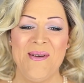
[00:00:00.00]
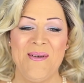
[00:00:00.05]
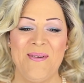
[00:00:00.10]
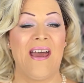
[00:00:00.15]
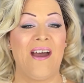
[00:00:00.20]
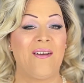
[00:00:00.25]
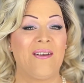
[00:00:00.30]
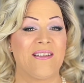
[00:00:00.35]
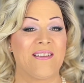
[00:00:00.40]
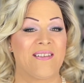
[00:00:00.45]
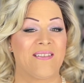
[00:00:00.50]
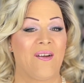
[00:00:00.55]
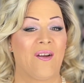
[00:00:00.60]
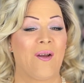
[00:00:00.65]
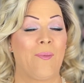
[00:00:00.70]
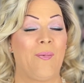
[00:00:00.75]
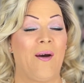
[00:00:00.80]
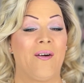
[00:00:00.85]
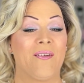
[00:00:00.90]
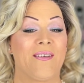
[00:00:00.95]
Now let's
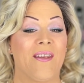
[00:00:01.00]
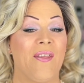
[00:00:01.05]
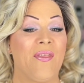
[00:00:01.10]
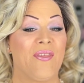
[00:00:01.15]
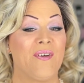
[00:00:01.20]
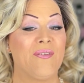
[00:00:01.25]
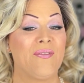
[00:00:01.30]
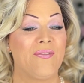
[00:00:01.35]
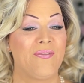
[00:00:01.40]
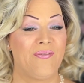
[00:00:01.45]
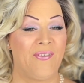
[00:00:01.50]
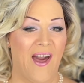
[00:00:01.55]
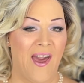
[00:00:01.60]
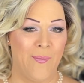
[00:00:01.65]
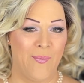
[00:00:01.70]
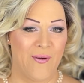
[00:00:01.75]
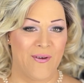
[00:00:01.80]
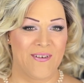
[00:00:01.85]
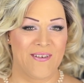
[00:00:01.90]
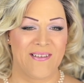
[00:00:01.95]
talk about the
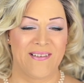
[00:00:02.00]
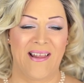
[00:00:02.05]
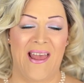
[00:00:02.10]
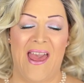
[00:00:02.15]
fibers.